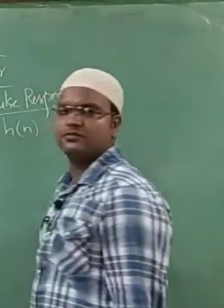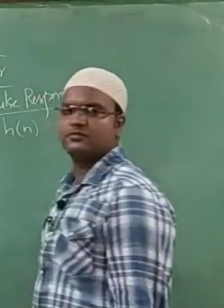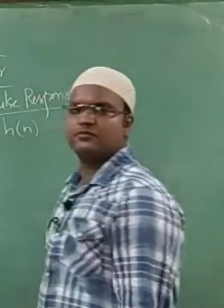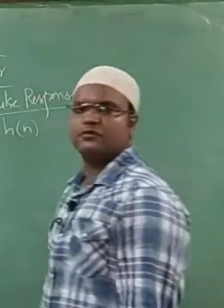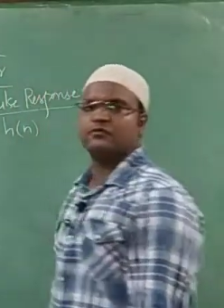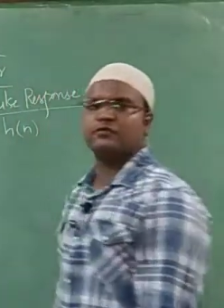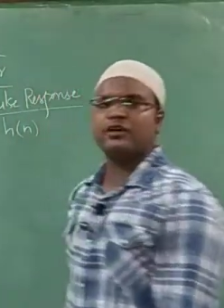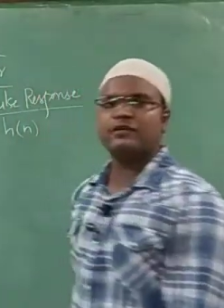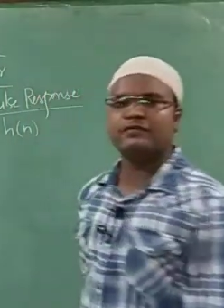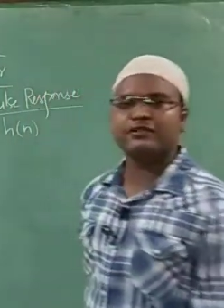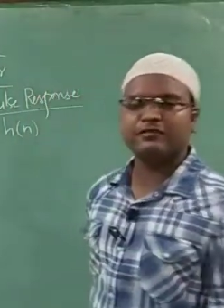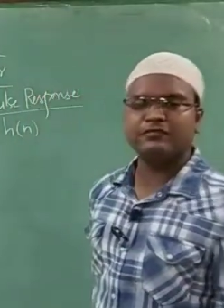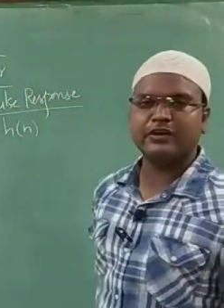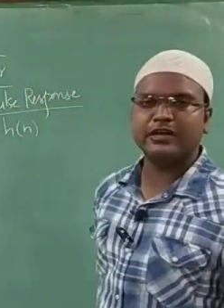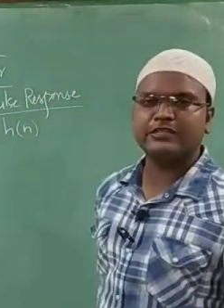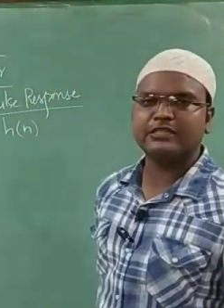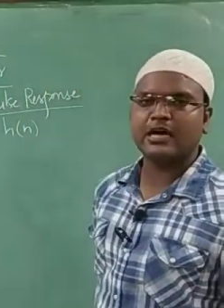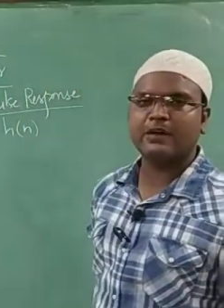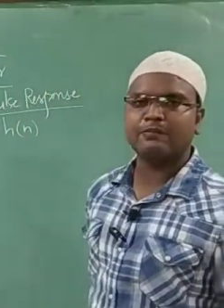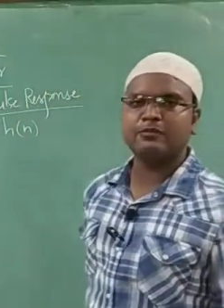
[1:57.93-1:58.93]
So whatever
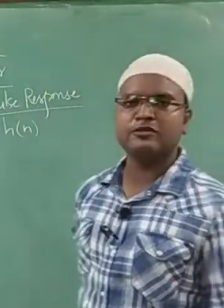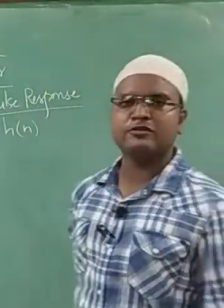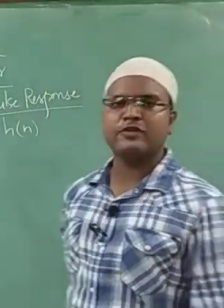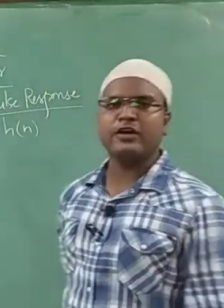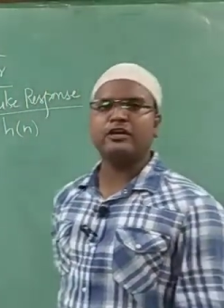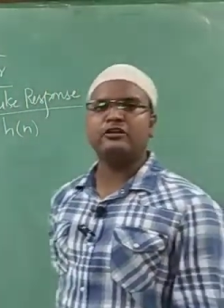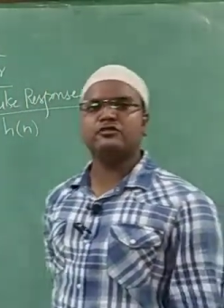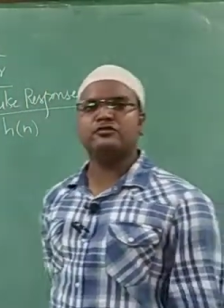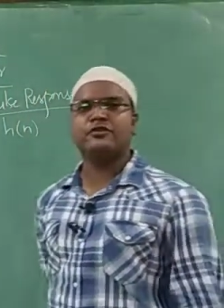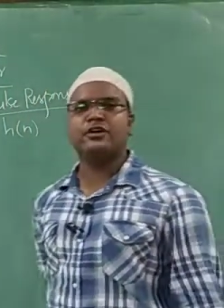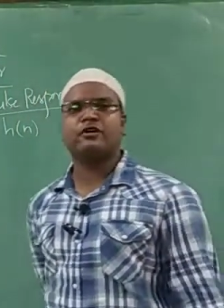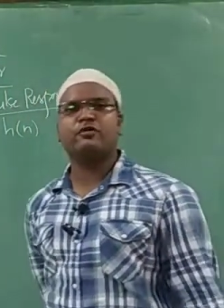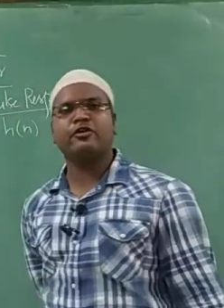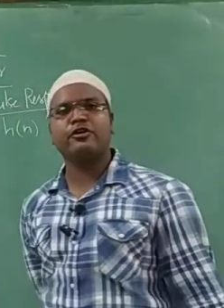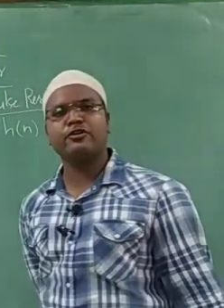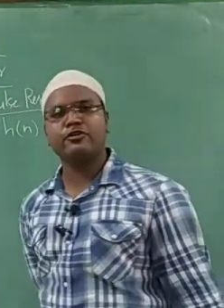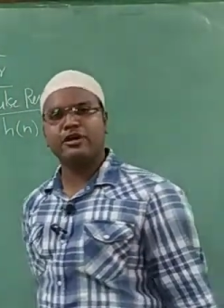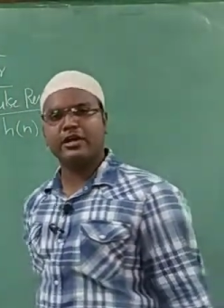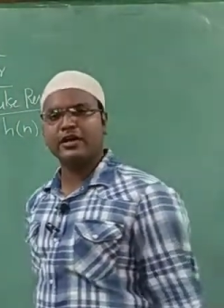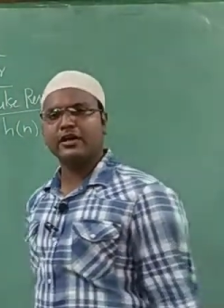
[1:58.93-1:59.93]
the samples values we are
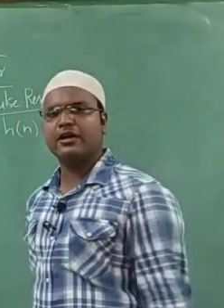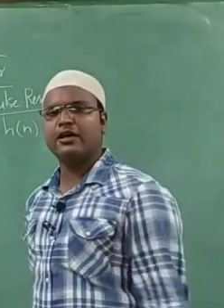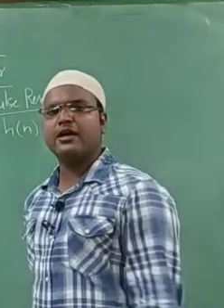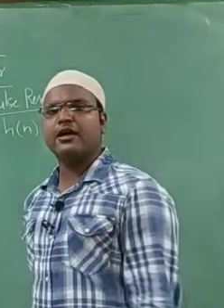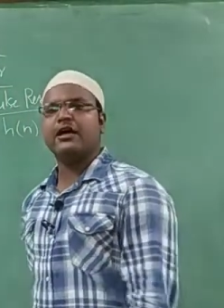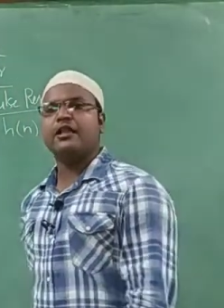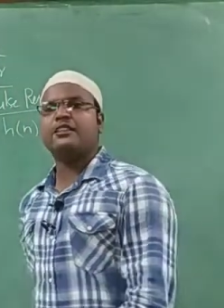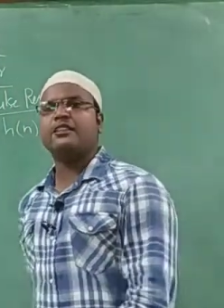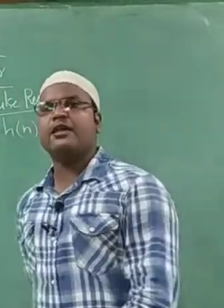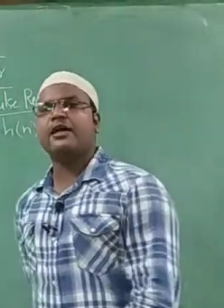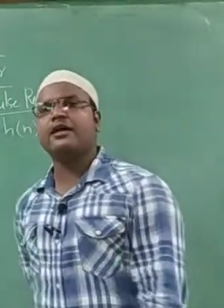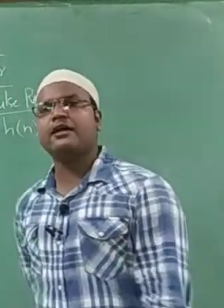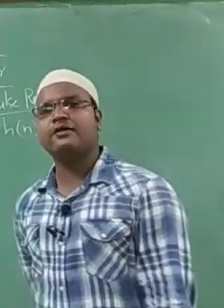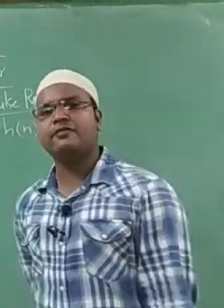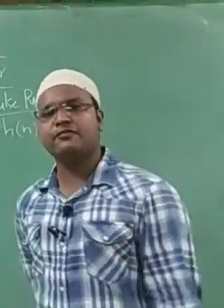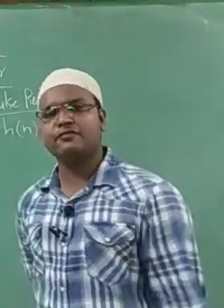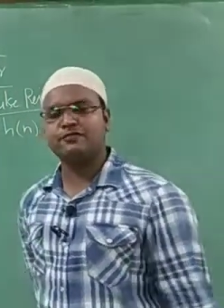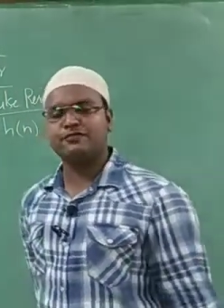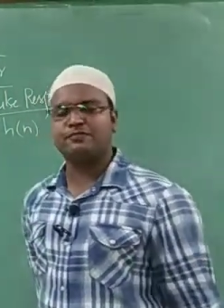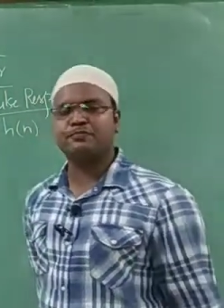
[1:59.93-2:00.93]
going to take,
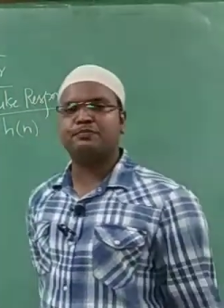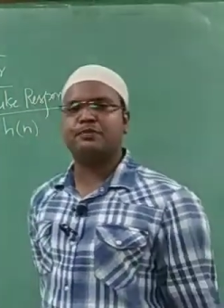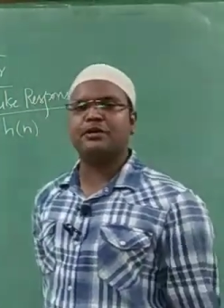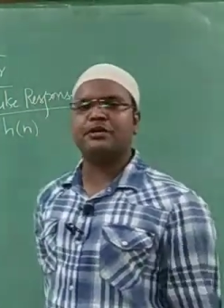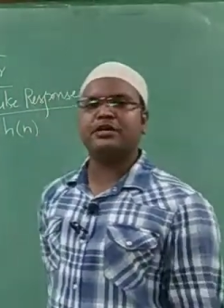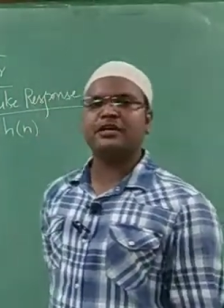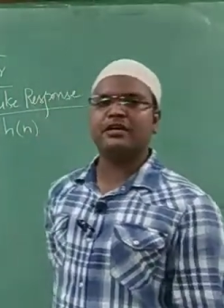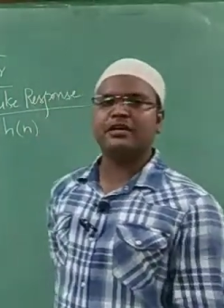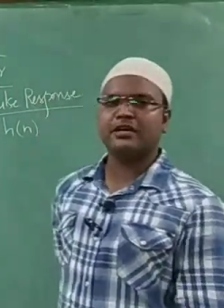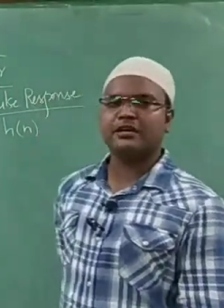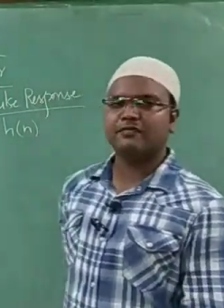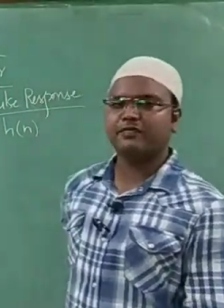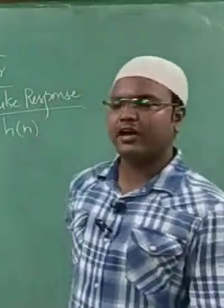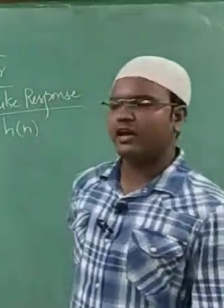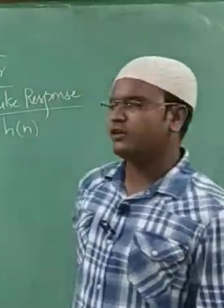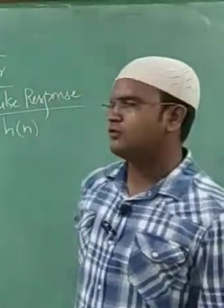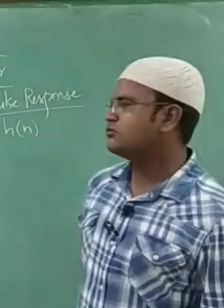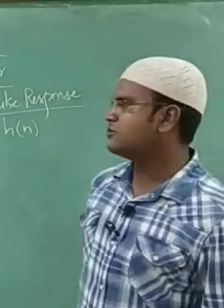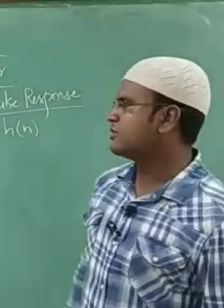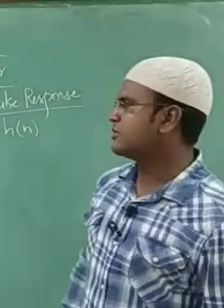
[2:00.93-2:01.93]
that particular
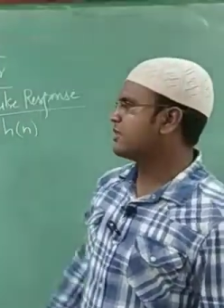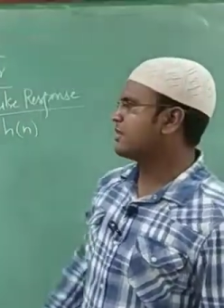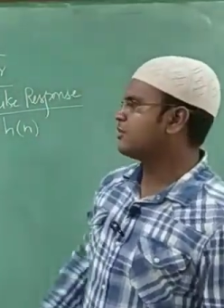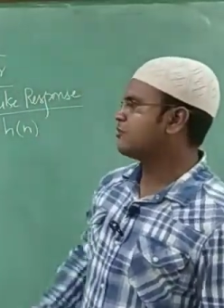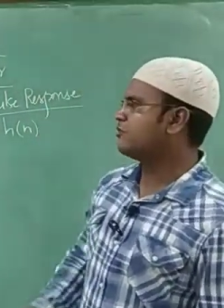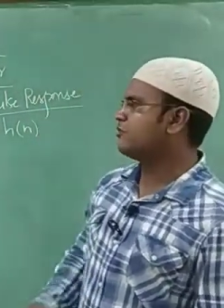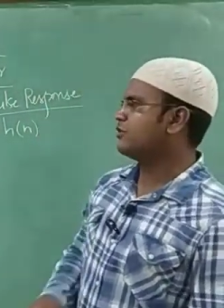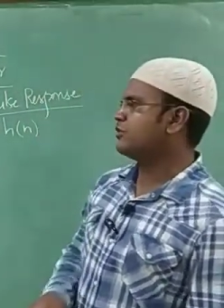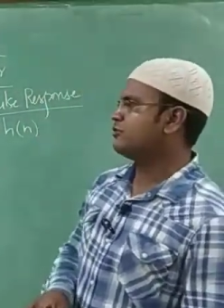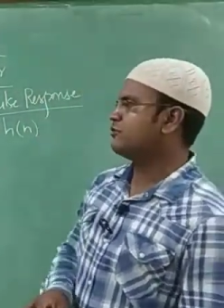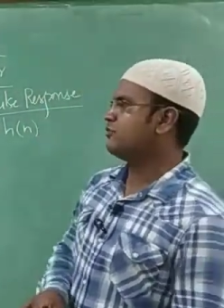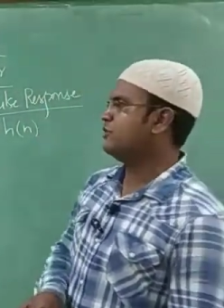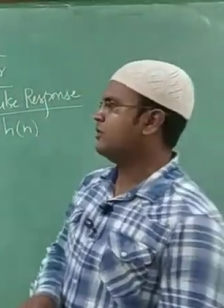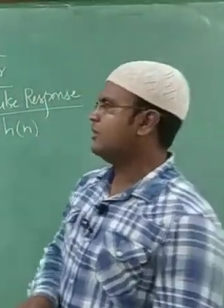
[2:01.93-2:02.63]
values it can going to be